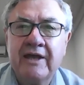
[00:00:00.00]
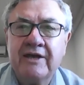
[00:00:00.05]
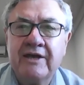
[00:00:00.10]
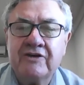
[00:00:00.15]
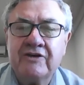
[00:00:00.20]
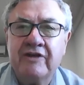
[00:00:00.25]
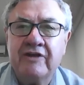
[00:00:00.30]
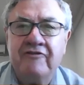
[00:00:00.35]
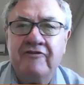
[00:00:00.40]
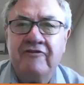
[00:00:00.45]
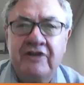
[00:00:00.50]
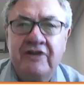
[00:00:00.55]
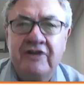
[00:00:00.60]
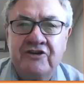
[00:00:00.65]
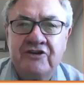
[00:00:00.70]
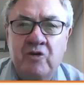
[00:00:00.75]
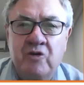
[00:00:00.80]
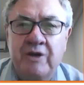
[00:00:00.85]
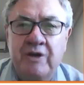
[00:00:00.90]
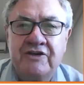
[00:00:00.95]
So the
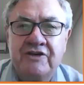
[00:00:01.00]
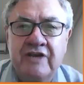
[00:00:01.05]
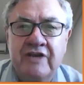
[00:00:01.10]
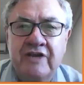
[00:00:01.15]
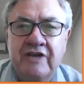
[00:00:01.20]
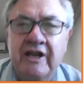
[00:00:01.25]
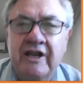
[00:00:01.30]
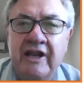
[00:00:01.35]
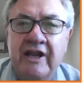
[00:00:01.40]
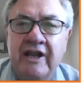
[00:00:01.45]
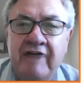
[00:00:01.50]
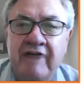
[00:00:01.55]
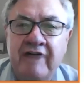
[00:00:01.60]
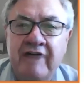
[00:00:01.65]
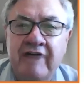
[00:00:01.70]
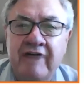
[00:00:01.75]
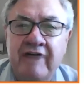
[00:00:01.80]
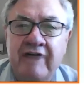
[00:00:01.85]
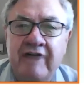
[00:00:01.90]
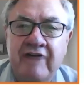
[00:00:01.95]
first question that I've
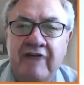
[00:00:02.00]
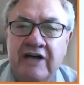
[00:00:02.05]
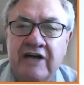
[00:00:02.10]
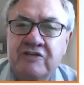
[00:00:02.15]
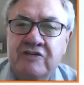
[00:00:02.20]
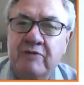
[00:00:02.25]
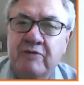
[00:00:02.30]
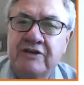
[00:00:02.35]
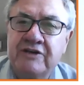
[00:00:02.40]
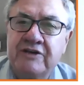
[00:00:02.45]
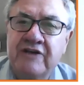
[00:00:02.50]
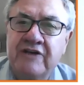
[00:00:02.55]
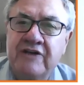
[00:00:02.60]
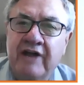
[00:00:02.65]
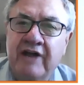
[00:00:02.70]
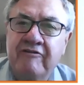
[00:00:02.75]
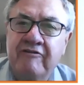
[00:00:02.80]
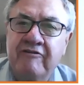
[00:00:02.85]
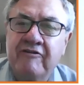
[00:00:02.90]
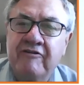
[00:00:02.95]
asked
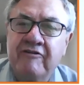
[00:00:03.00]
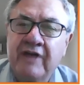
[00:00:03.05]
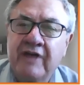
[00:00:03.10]
myself